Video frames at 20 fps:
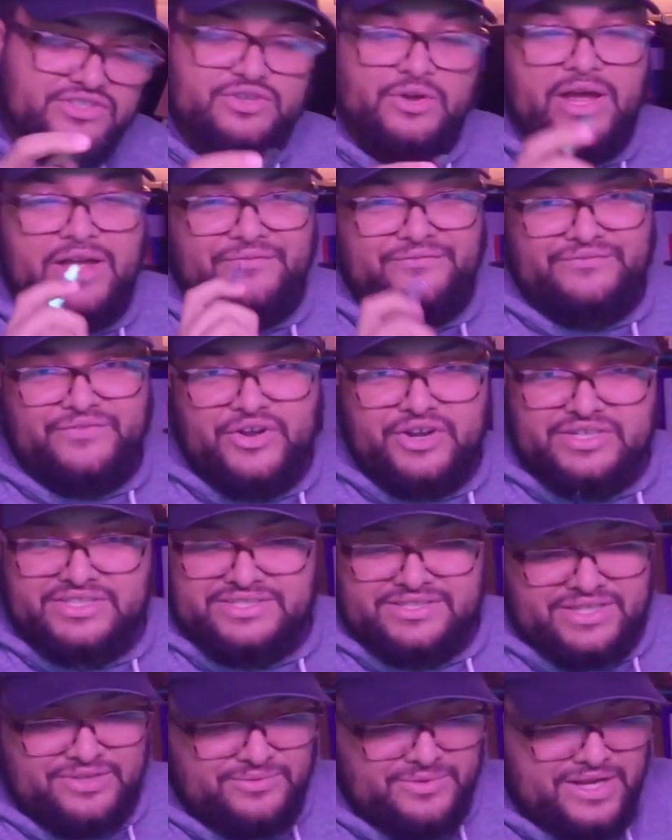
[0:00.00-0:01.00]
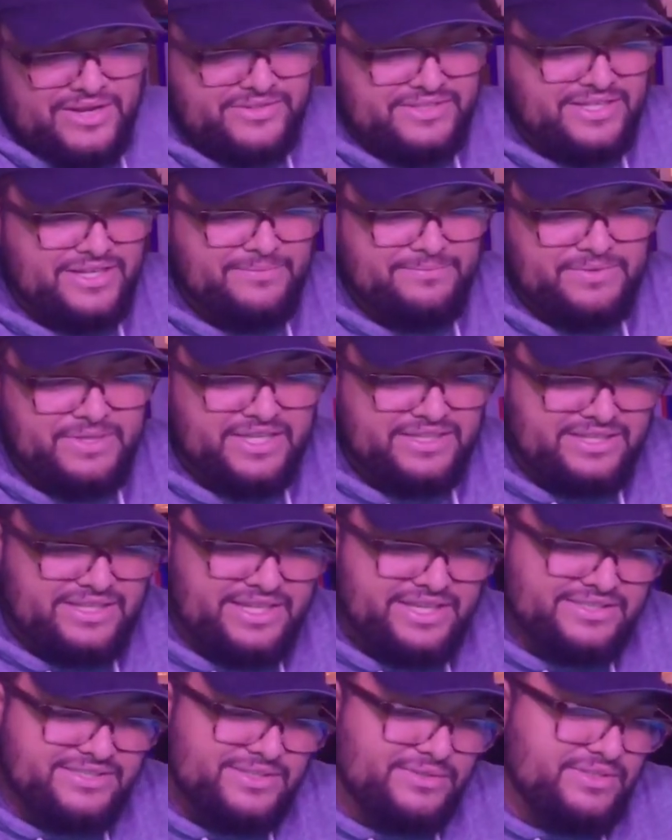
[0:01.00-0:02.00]
so at first when I was gonna get the
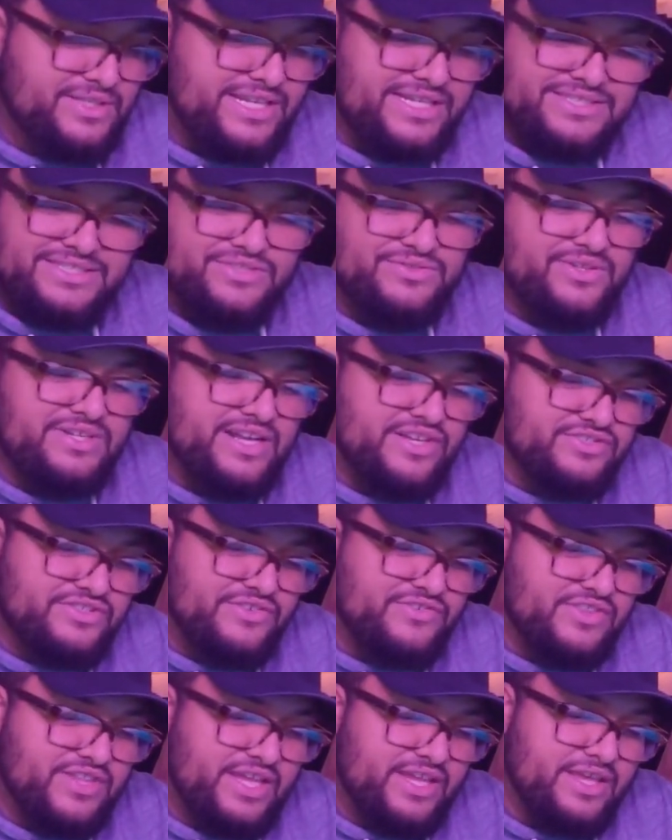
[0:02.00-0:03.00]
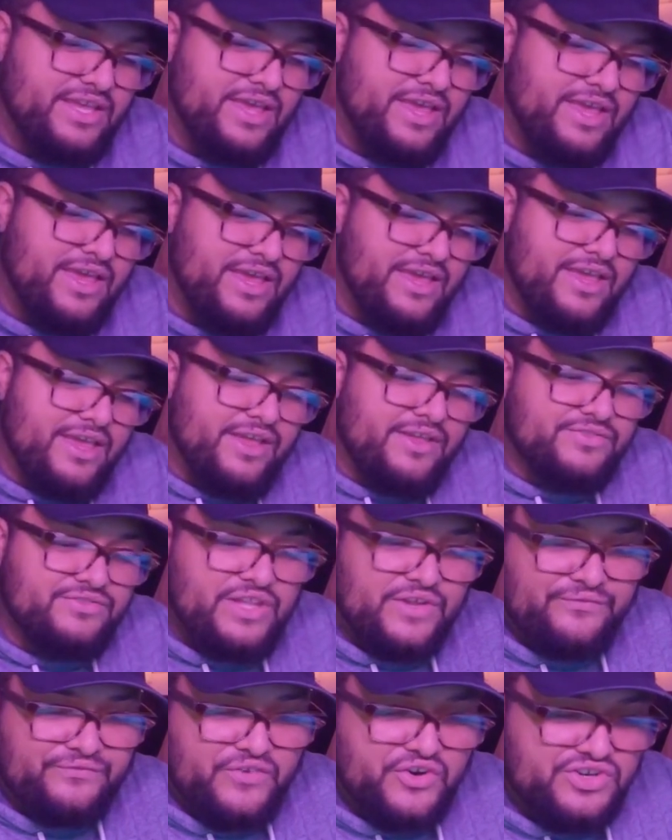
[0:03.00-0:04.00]
lightsticks when the lightsticks were announced and everything,
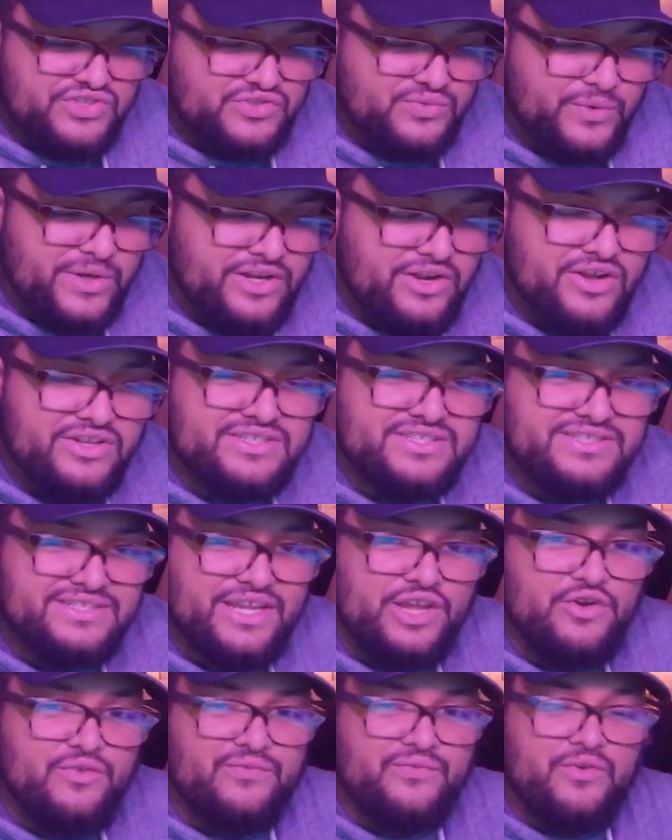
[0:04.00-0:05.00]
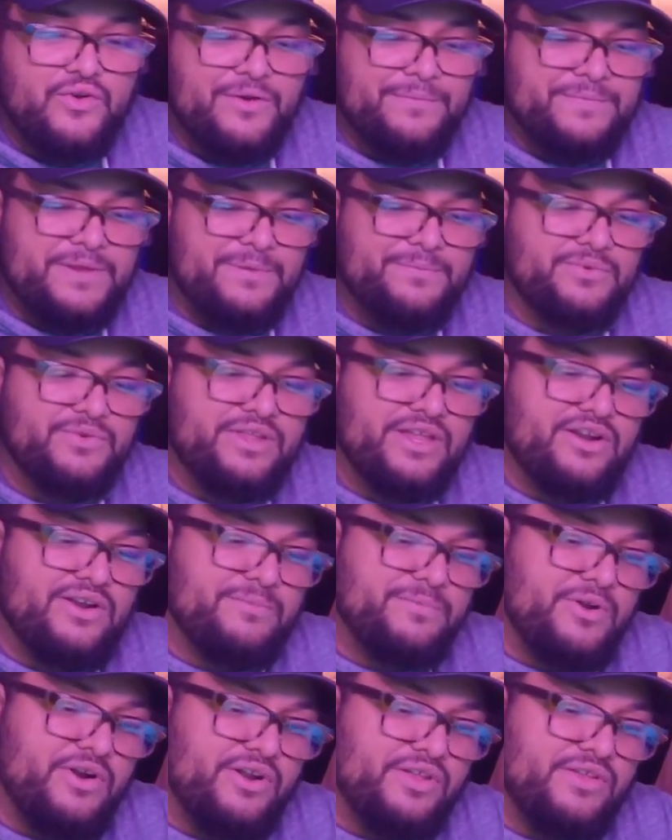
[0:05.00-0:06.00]
they first went on sale for people that are
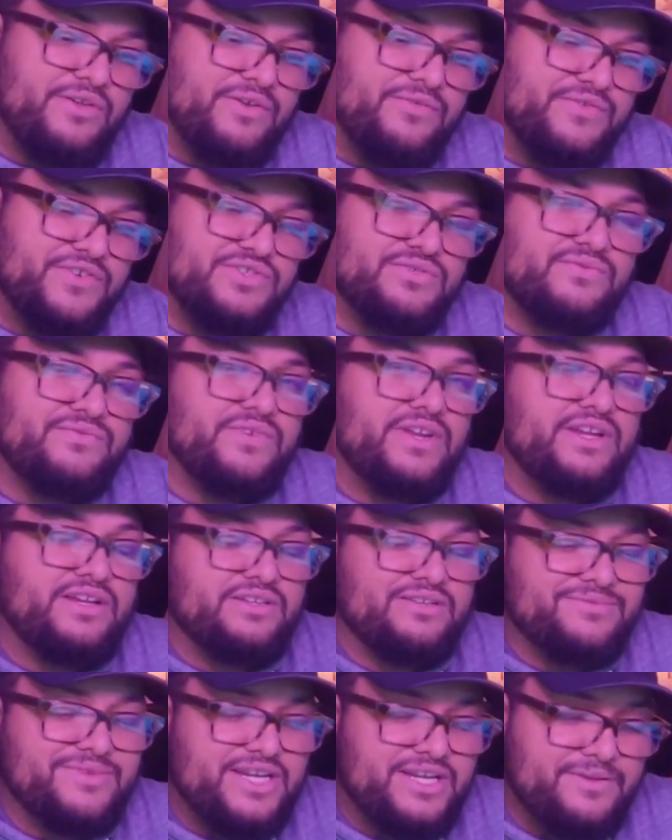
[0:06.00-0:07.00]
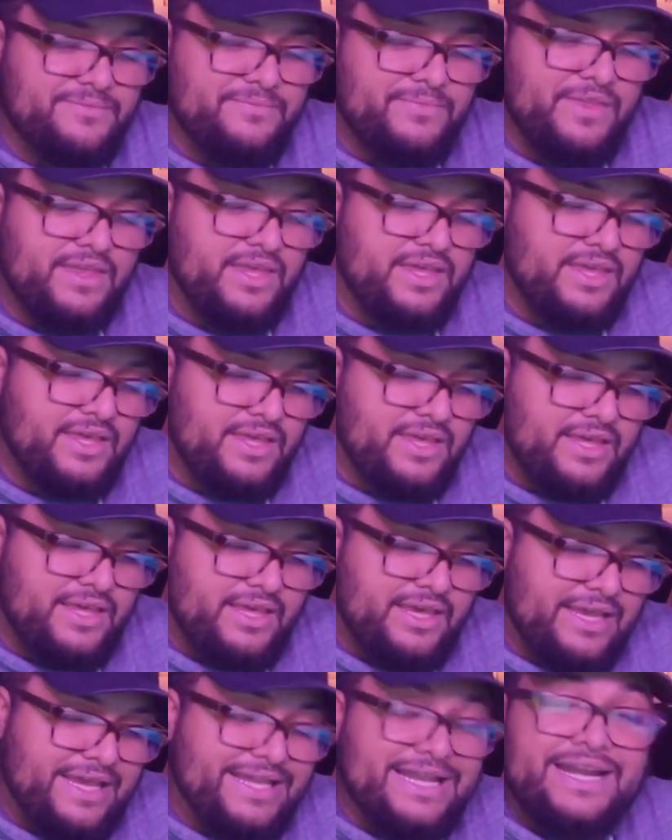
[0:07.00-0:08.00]
part of the official fan club, right?
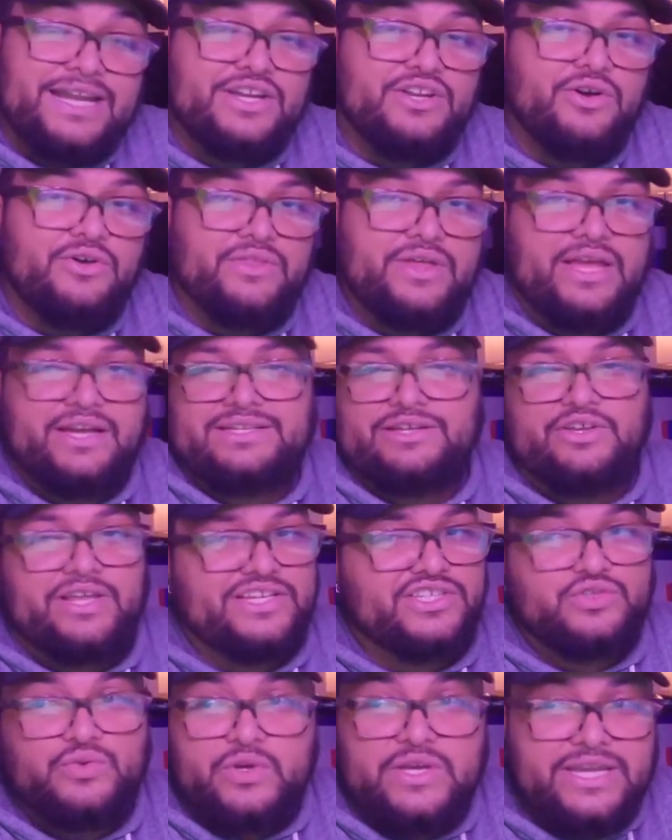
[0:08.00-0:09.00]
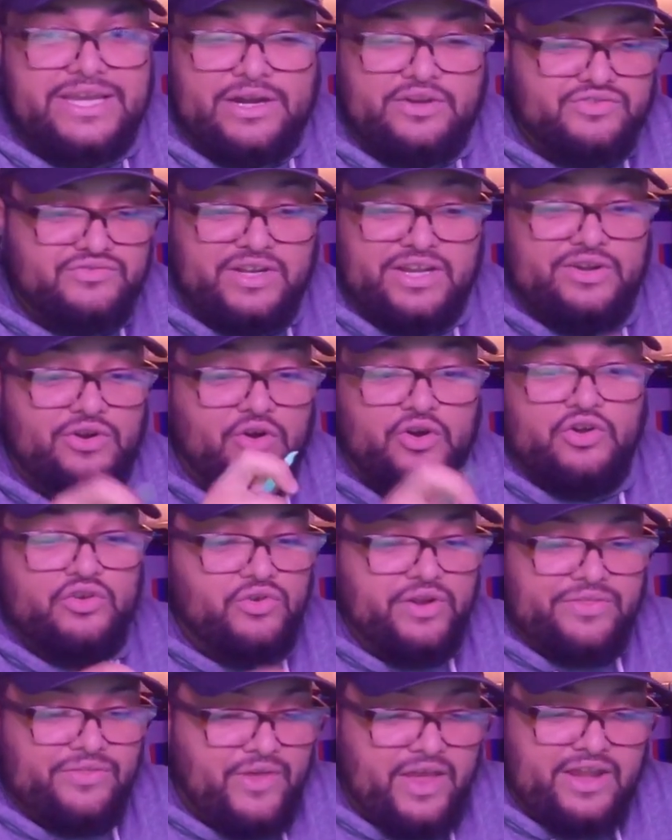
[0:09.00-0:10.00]
And I didn't know that. I was like tweeting. I was ready to
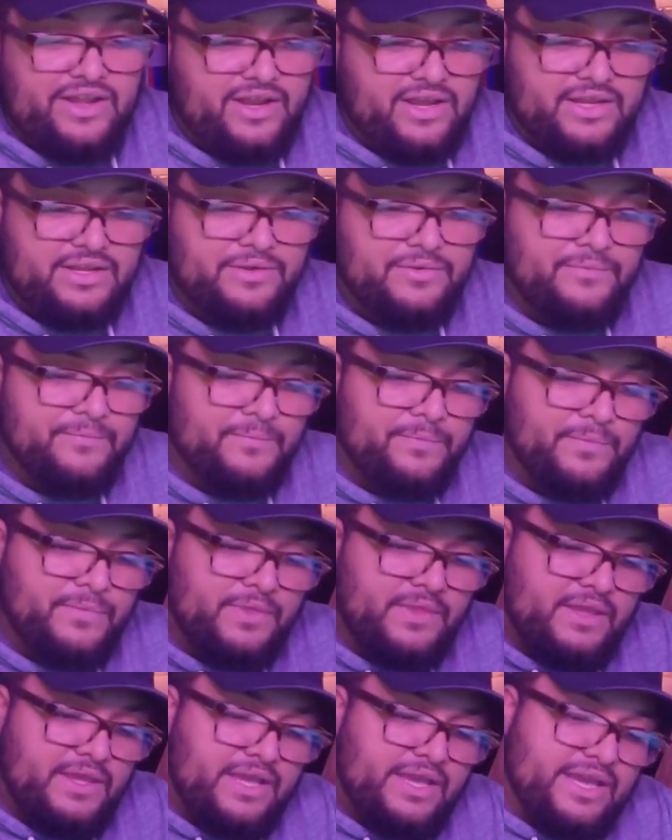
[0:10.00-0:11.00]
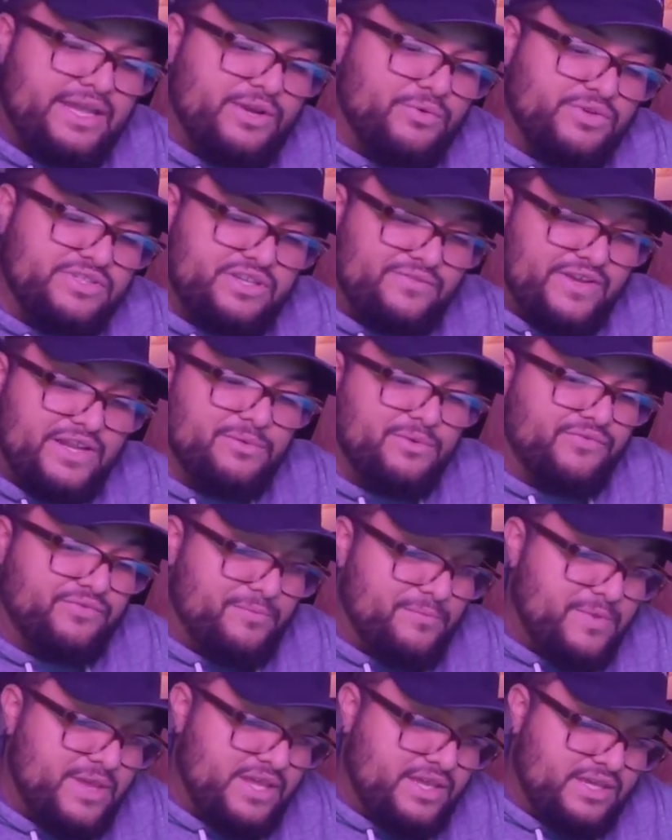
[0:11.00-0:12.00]
order it that night, and it wasn't available
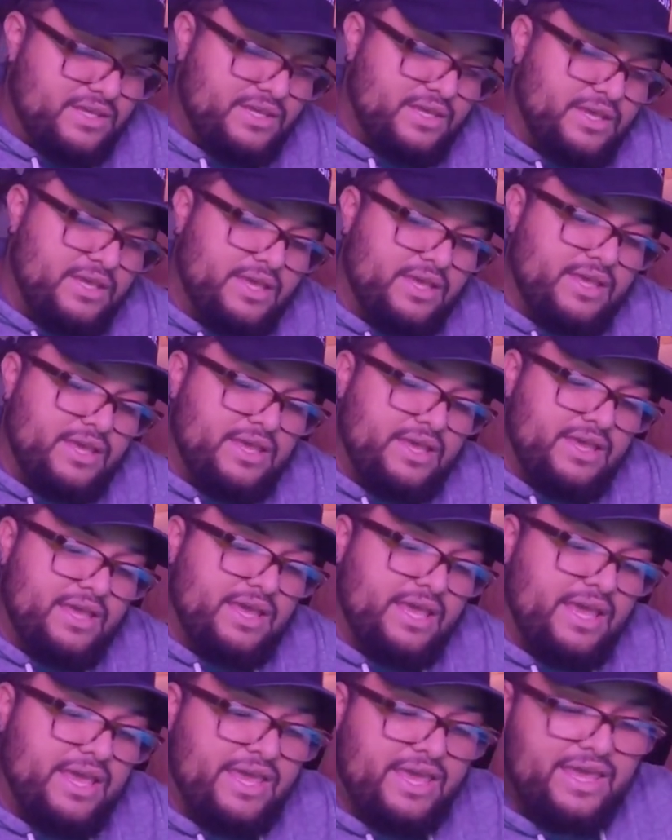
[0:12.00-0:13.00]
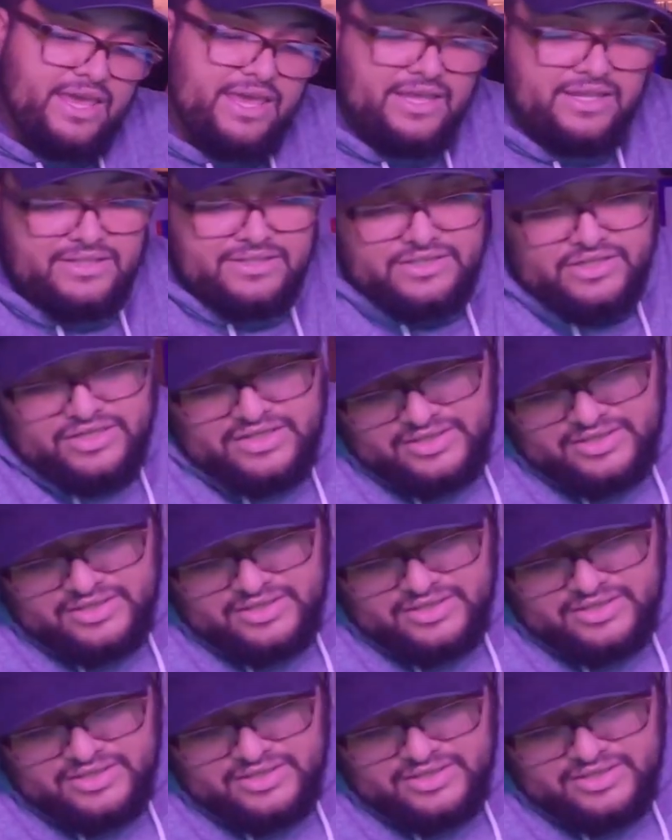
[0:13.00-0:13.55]
for me. And